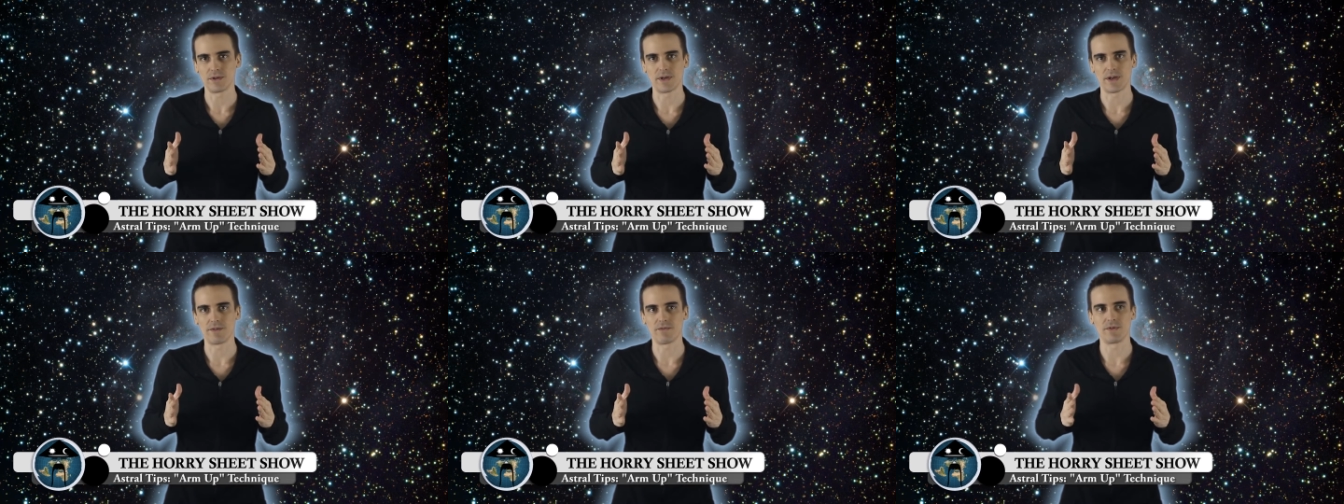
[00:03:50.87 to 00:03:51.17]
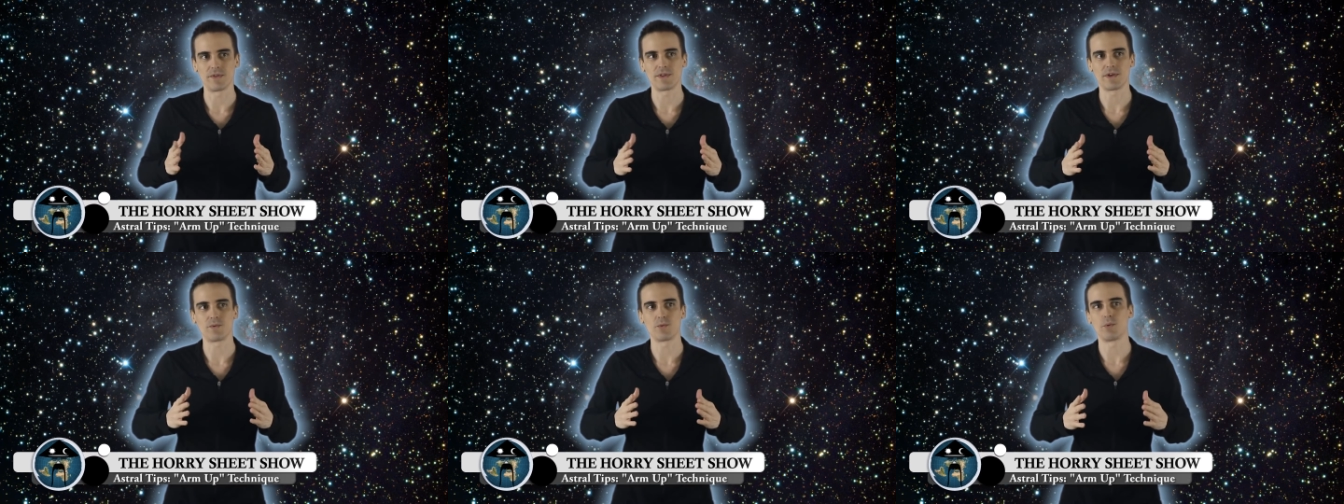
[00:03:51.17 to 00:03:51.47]

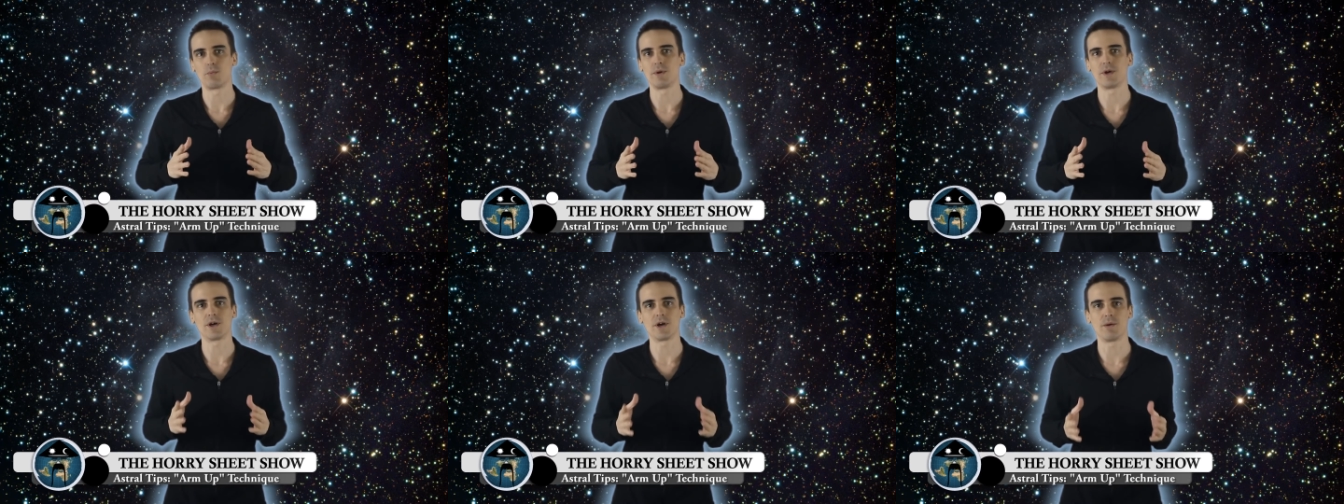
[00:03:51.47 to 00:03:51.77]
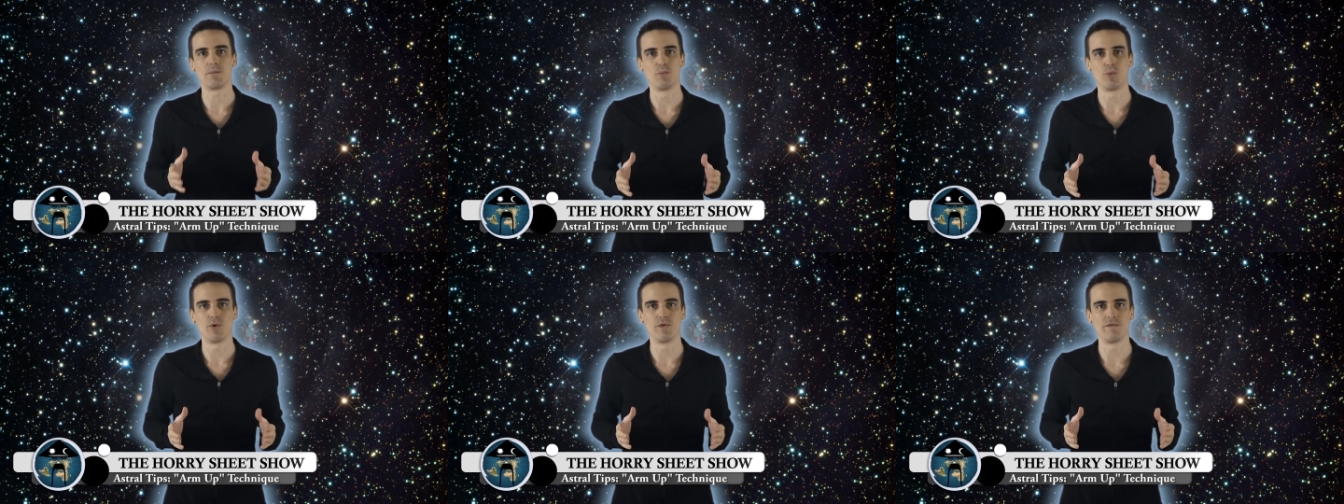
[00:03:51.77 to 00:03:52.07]
Everything will
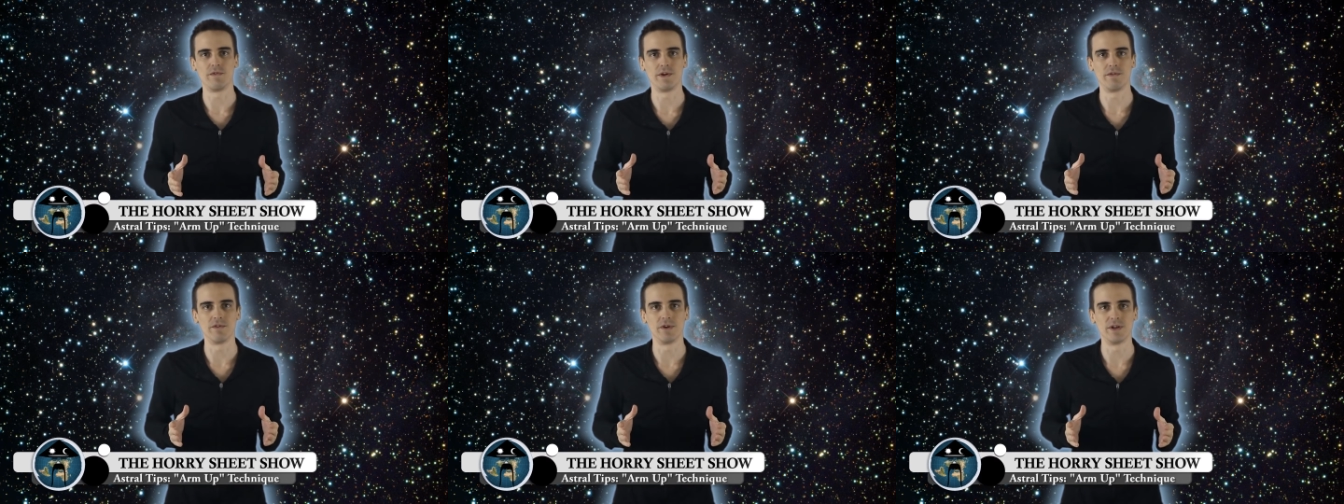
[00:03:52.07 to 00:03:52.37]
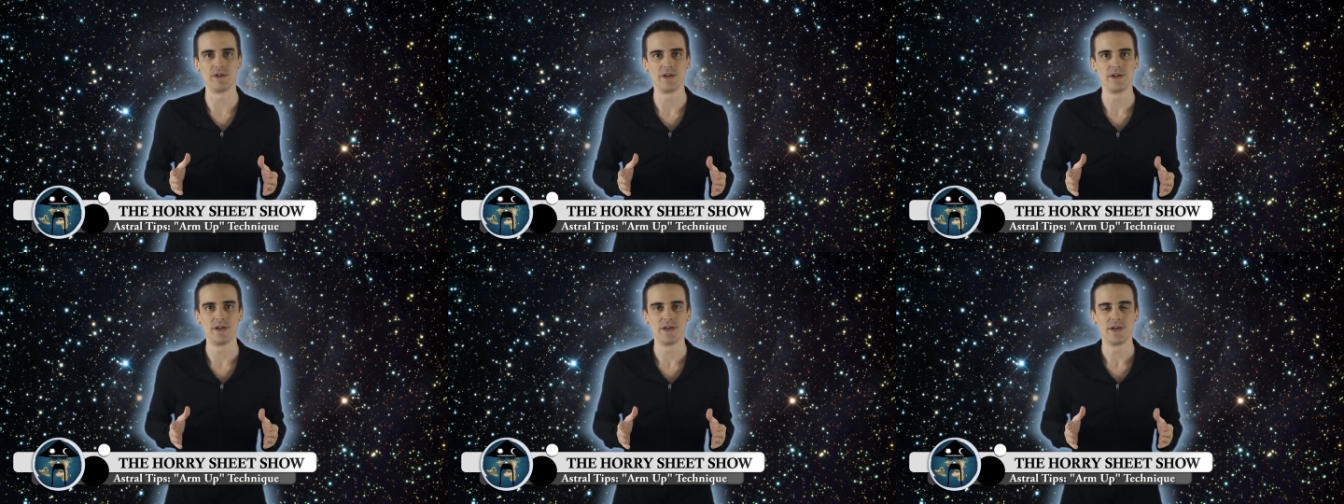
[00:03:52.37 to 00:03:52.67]
become more
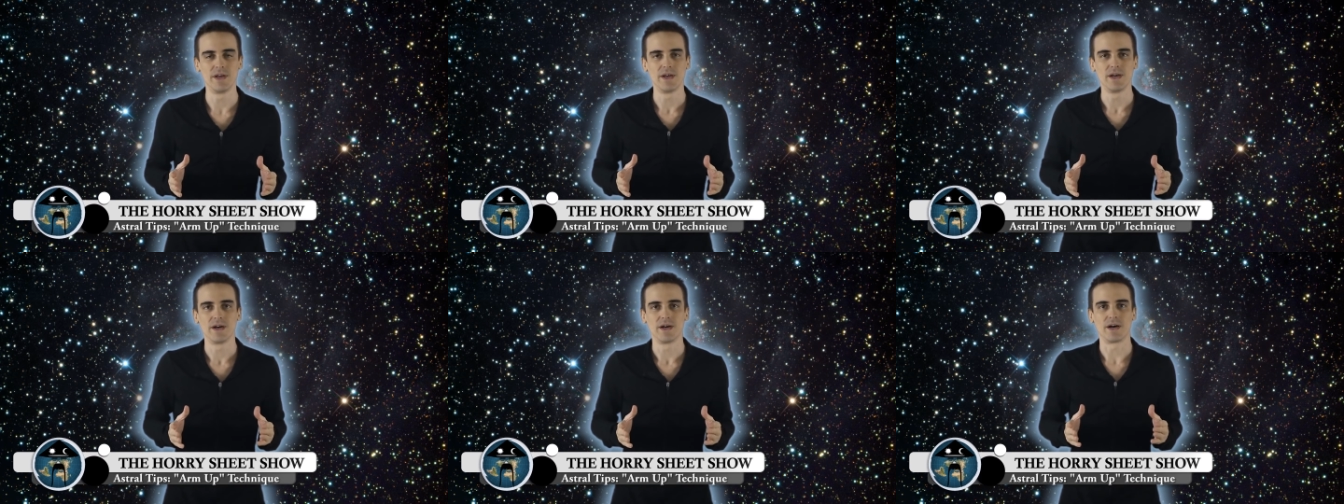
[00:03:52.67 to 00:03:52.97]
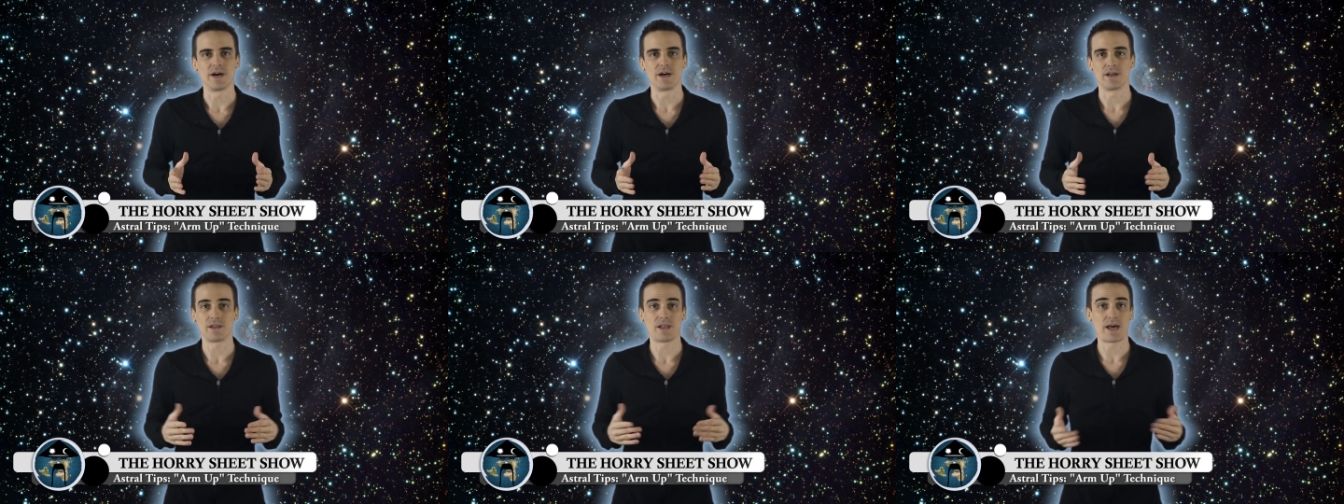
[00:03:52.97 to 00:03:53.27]
vivid. A